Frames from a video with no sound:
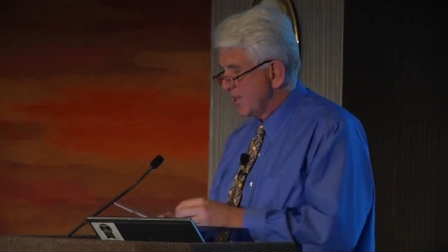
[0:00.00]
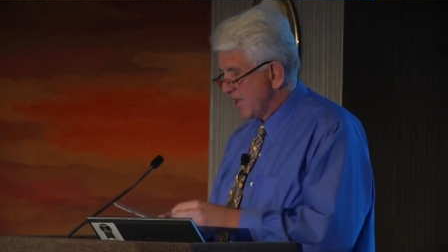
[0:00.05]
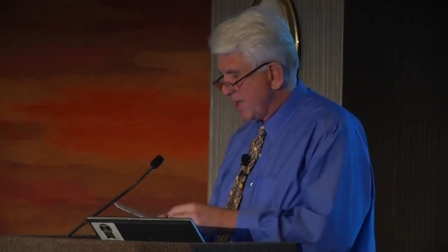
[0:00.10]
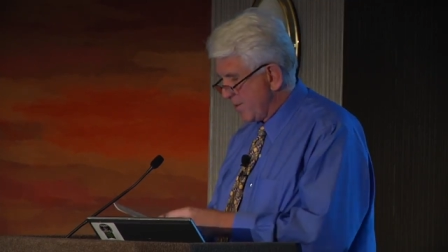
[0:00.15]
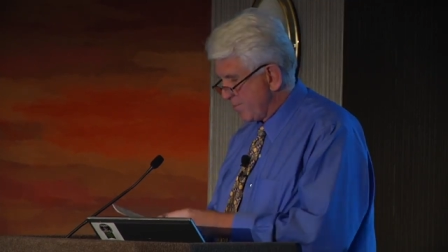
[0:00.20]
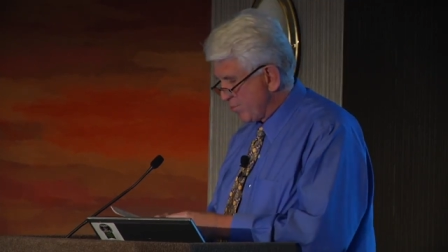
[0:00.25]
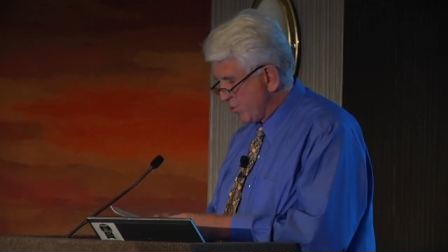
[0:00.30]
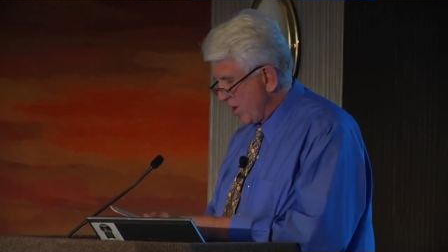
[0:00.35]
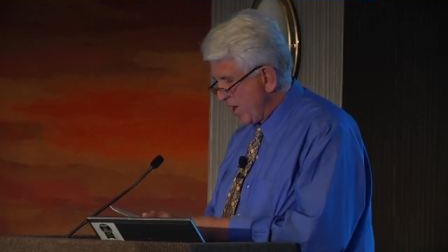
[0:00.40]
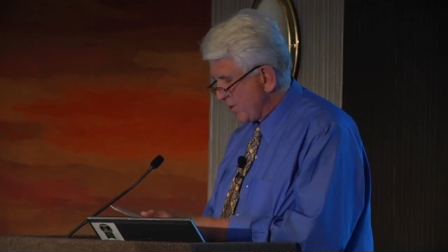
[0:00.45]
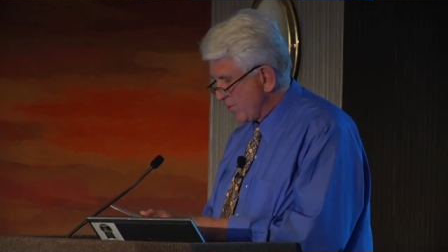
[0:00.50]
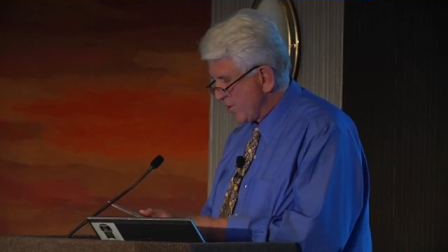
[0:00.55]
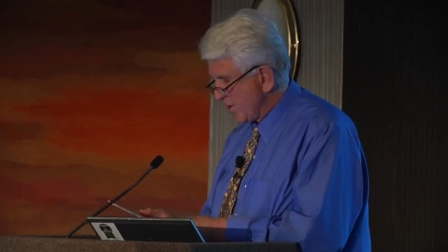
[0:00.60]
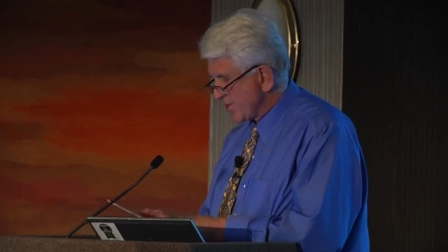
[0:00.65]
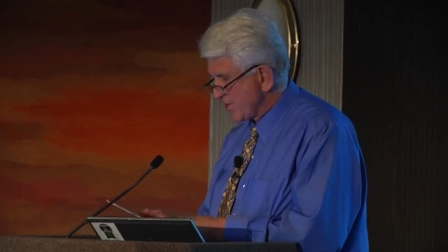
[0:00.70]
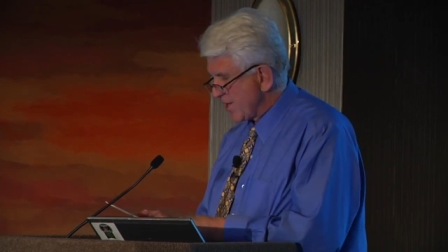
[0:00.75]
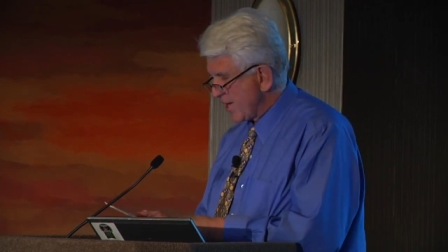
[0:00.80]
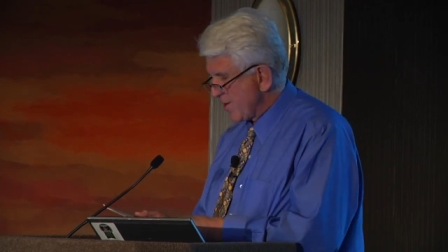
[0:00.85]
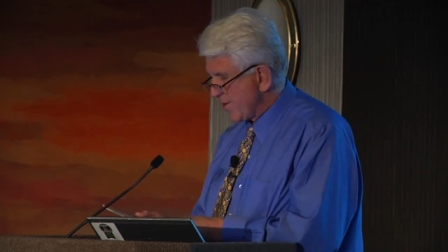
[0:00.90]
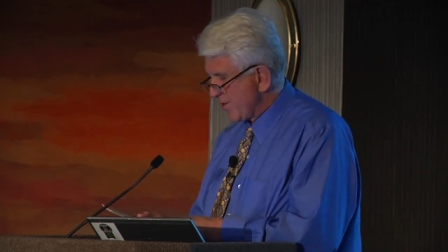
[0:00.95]
uh,
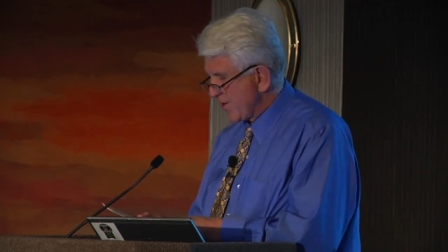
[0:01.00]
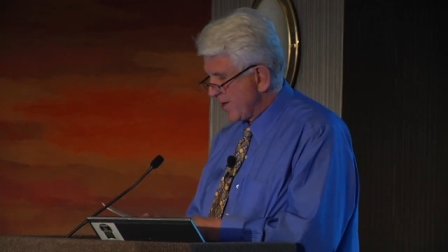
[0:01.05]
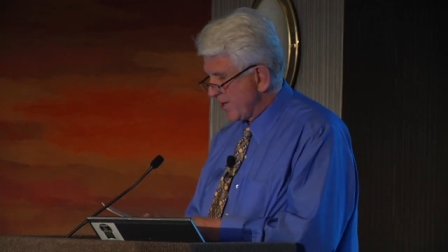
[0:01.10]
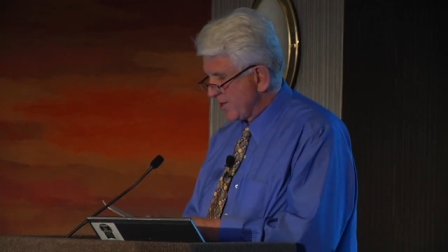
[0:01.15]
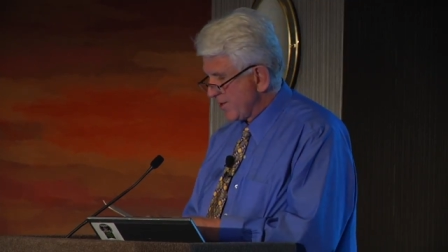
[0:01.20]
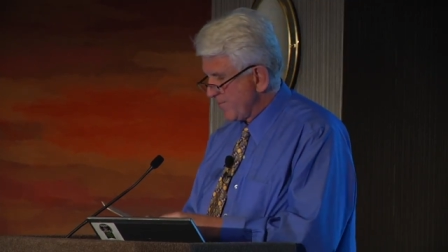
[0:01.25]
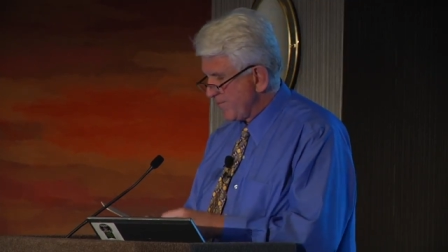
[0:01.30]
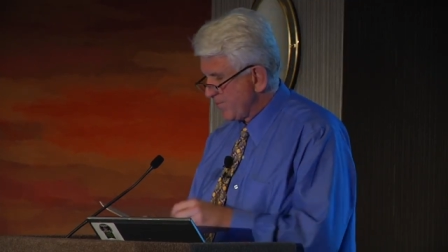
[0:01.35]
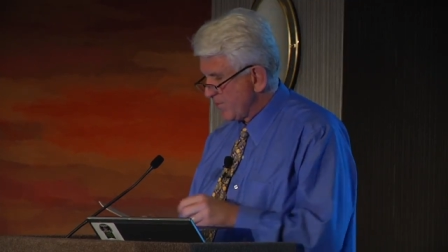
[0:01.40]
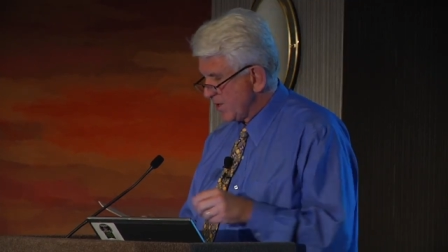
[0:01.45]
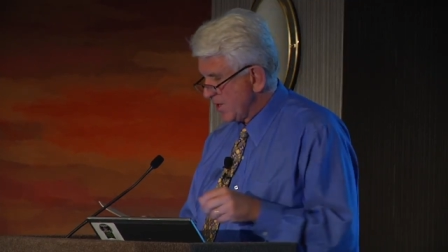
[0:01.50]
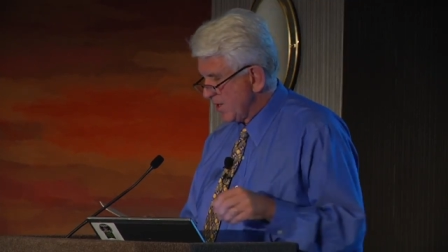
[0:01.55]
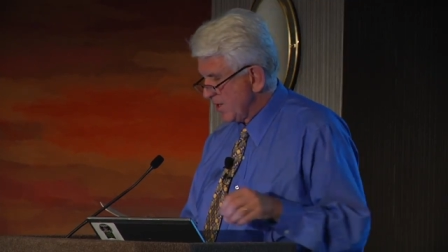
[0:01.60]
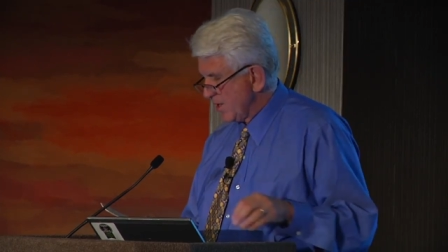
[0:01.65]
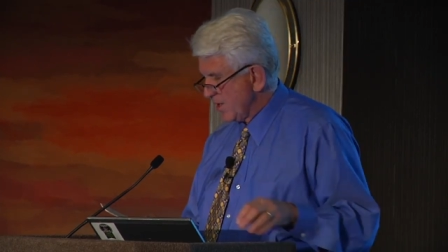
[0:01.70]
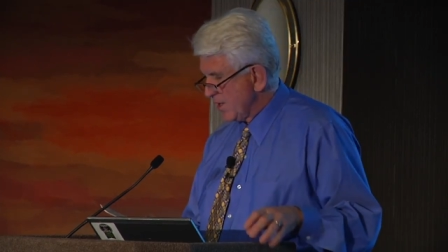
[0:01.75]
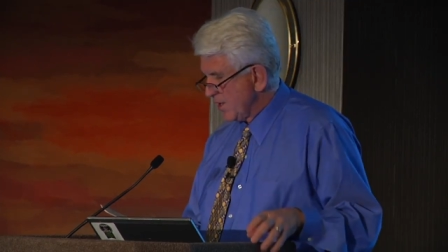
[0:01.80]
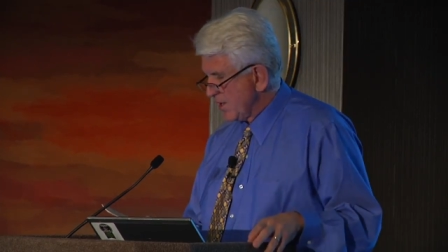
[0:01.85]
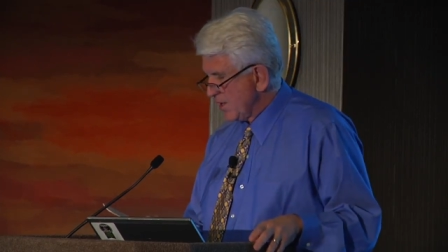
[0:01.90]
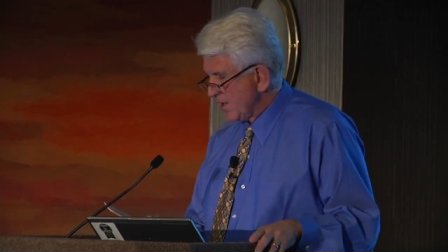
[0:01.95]
progress, I think.
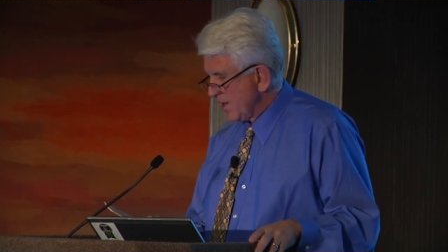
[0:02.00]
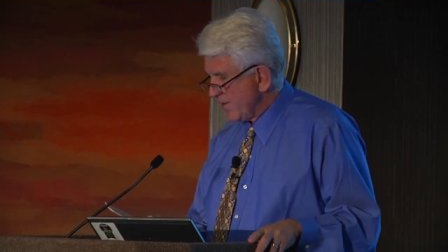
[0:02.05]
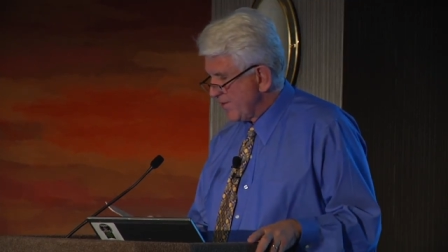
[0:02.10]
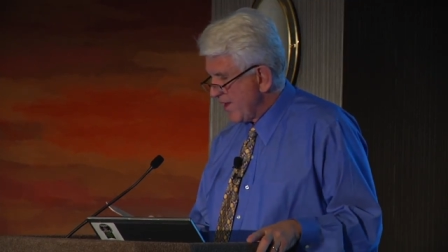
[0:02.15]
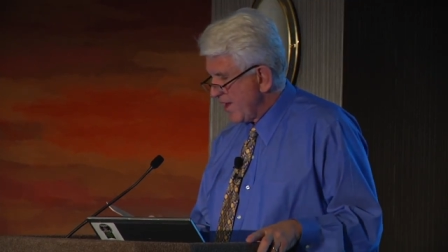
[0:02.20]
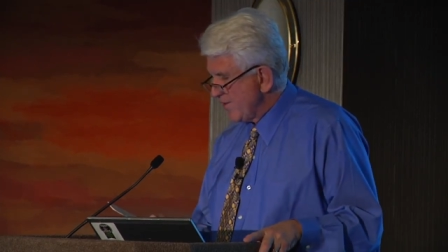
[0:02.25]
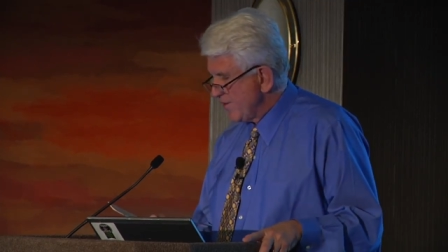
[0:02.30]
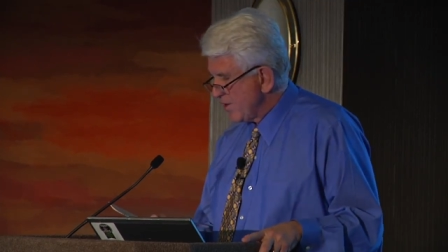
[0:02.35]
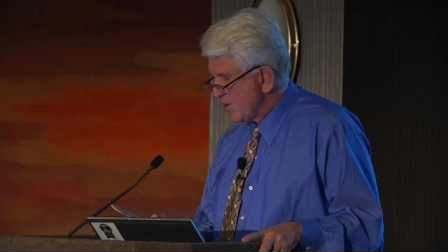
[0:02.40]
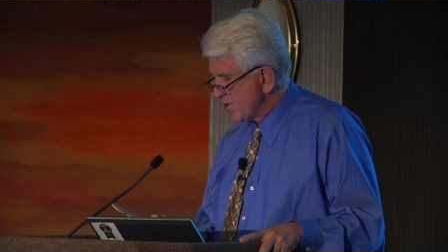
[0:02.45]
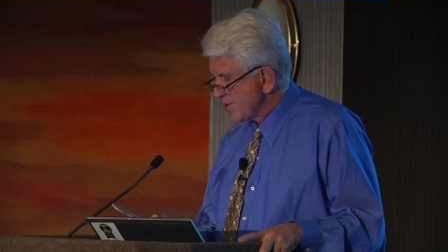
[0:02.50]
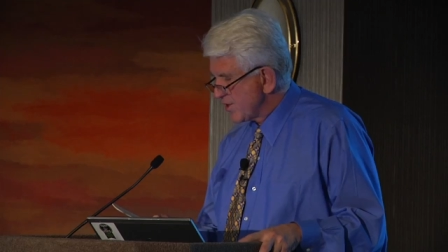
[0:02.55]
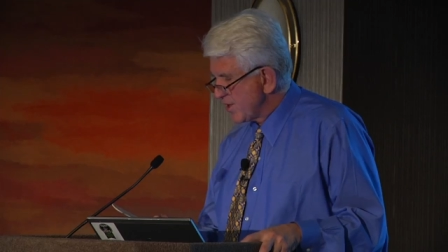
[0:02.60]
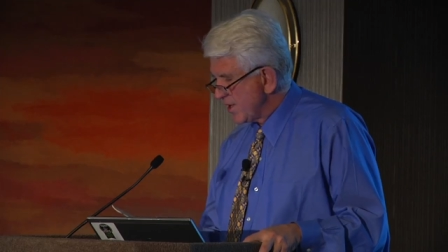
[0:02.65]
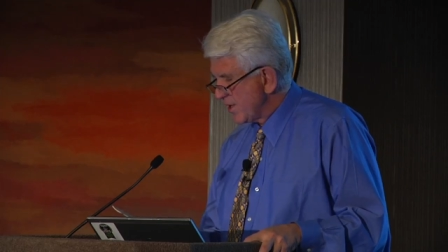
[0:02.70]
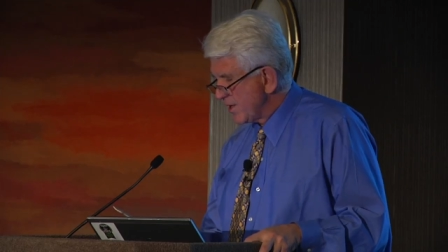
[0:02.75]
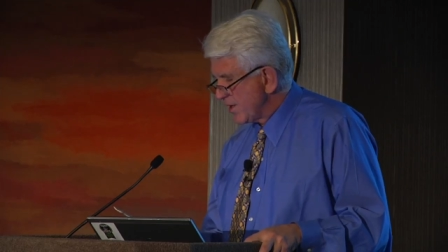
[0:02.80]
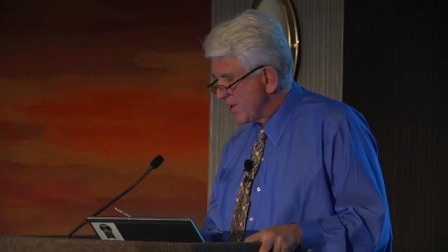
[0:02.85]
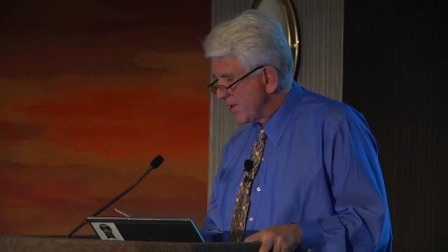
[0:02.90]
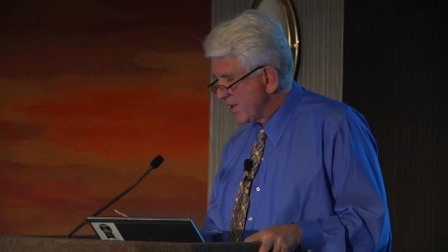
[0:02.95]
And then there's the,
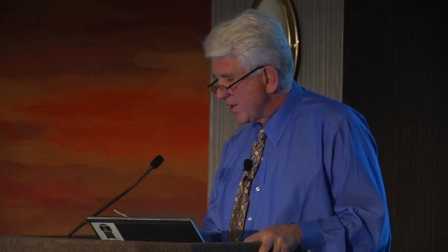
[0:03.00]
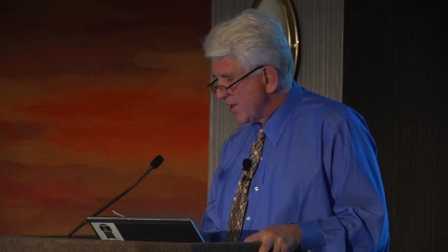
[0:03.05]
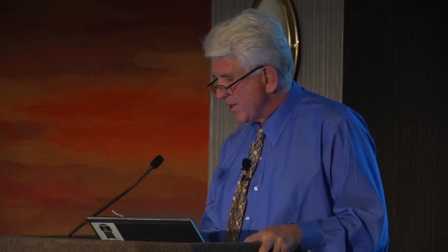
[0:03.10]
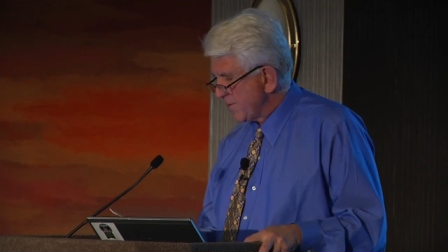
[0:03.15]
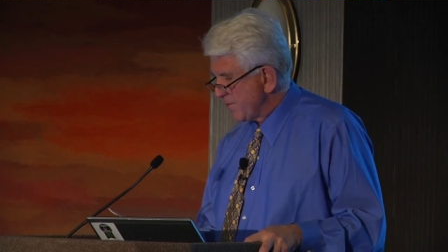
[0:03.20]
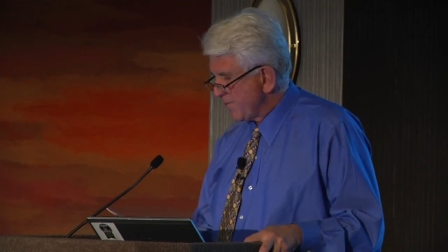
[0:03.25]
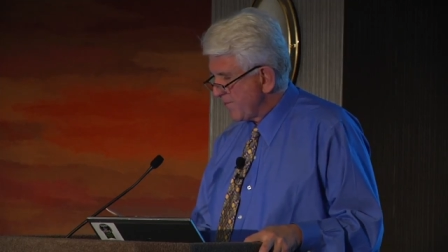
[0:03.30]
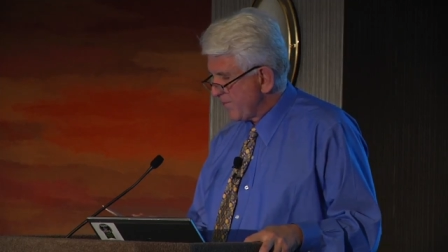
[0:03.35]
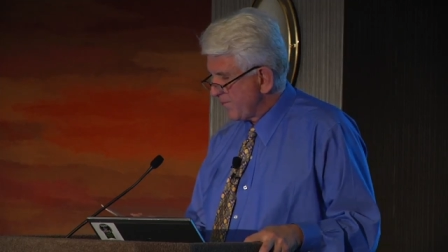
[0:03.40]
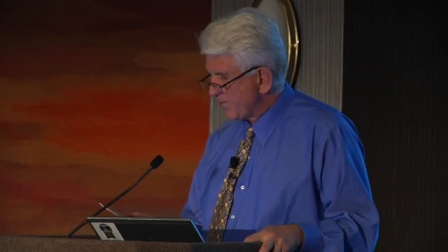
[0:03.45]
uh,